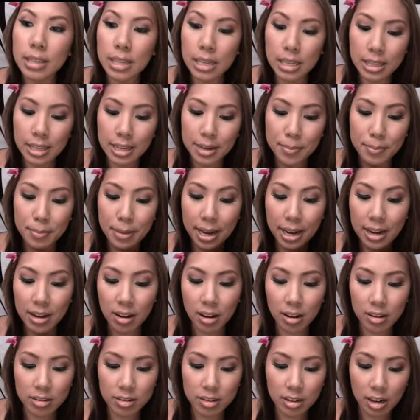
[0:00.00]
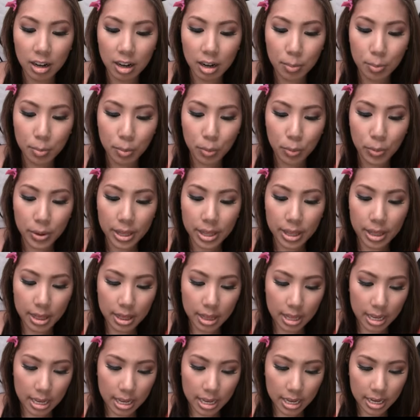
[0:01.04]
And then back on top with
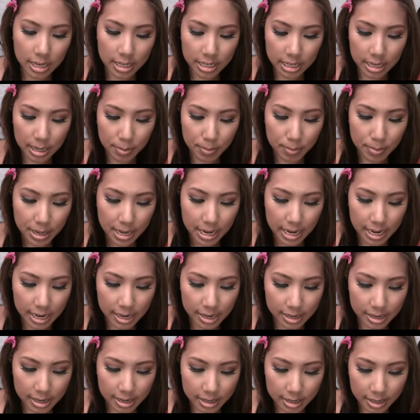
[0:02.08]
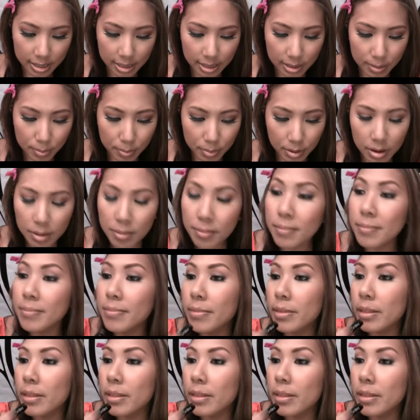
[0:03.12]
the champagne tinted lip balm.